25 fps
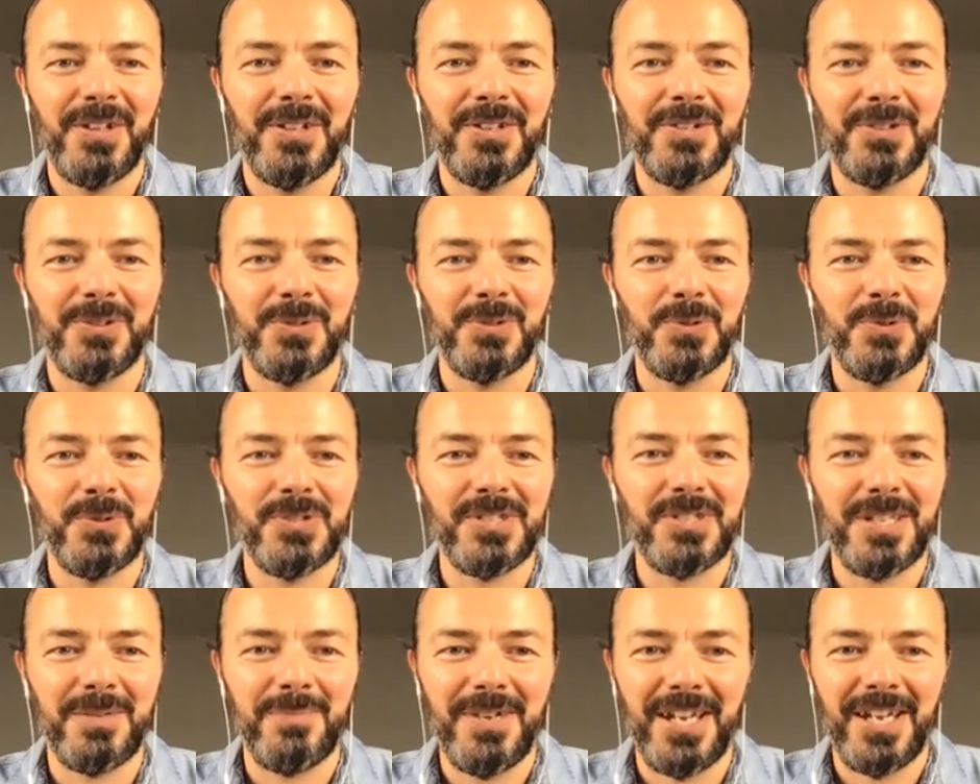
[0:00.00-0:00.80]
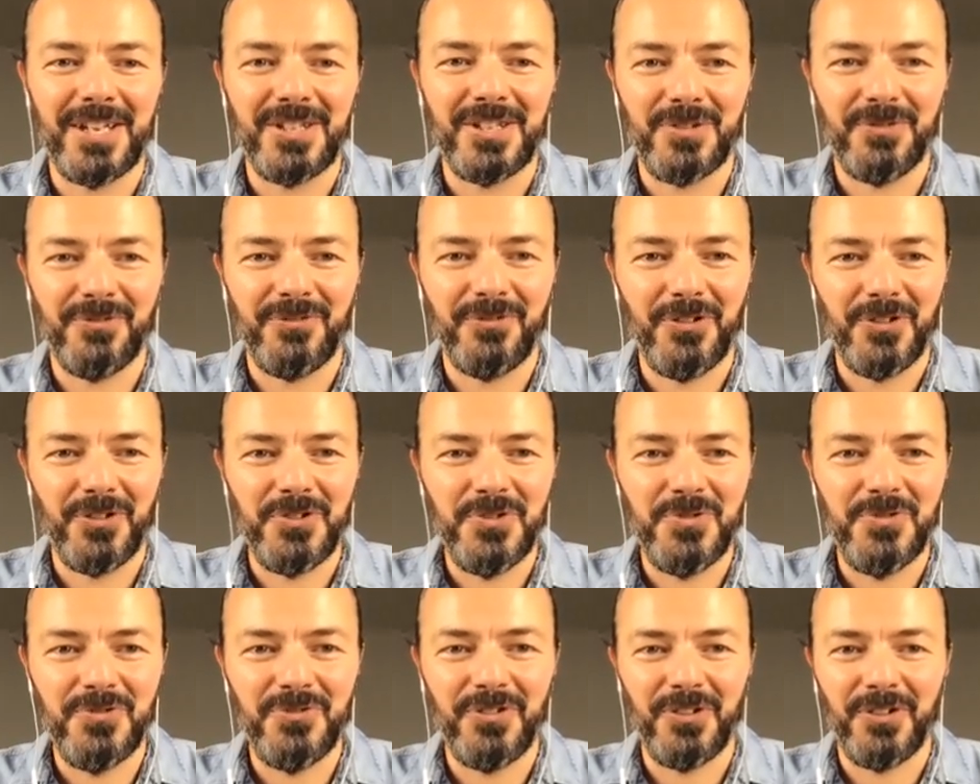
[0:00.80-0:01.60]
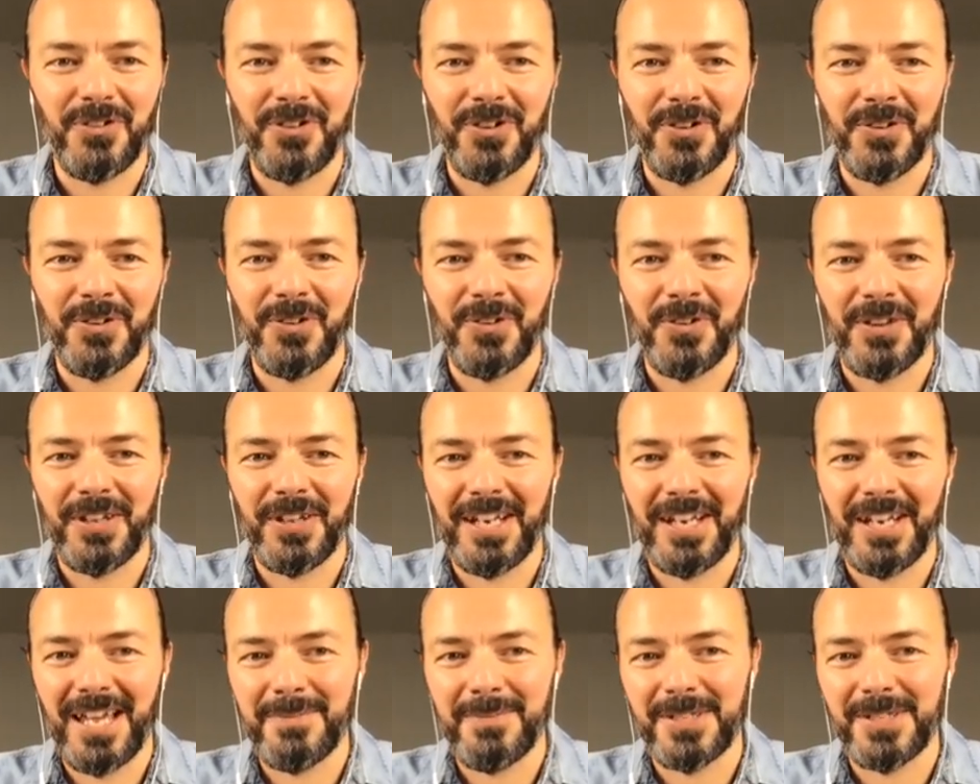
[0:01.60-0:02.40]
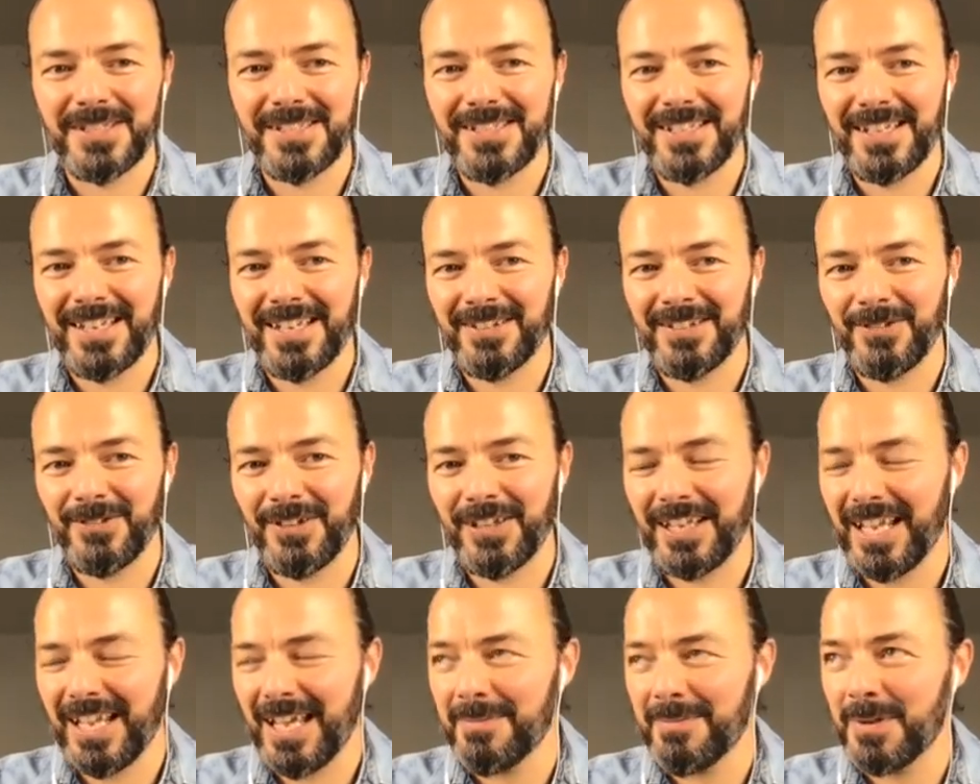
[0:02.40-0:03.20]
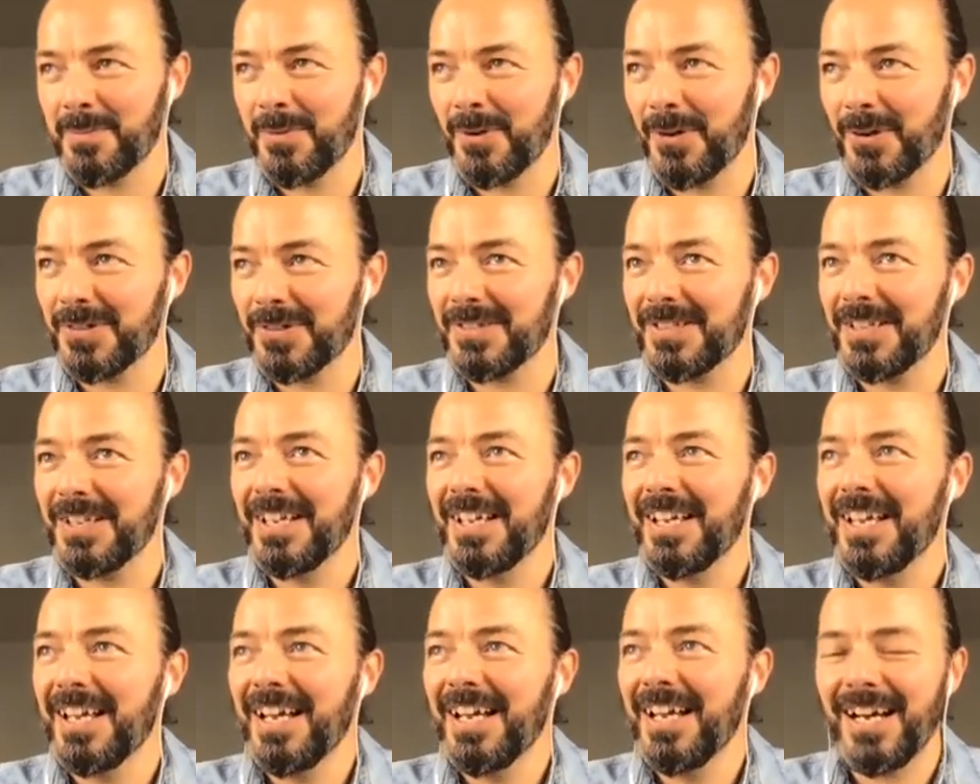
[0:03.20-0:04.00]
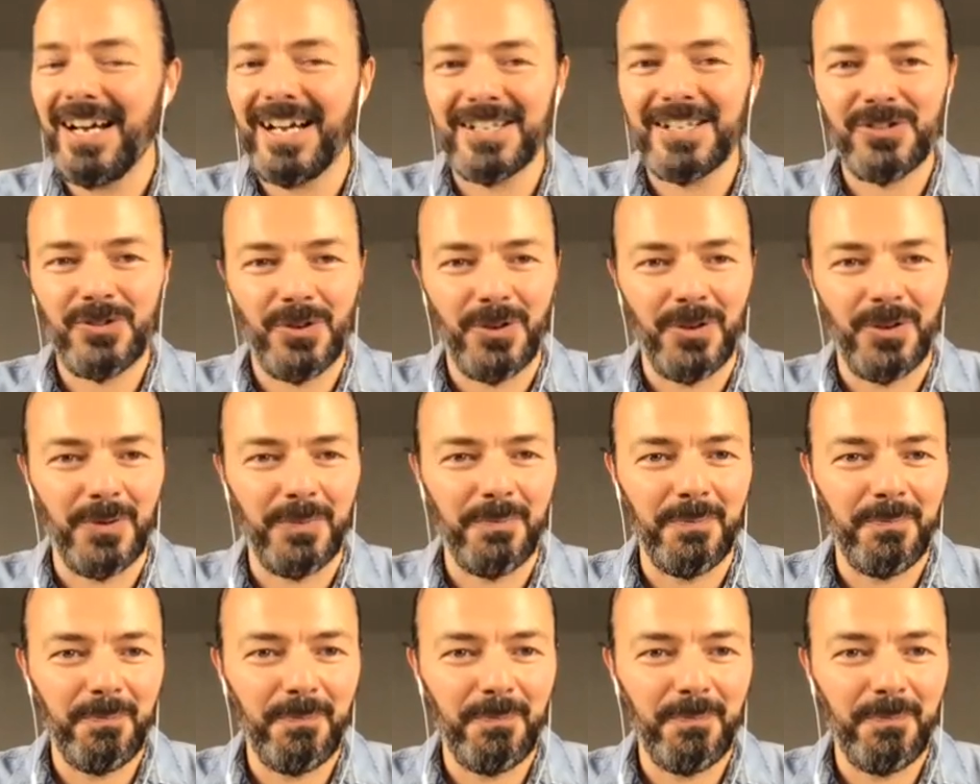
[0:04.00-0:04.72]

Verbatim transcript: to do some action for you for on, on the Lamy stand on the Lamy box, I saw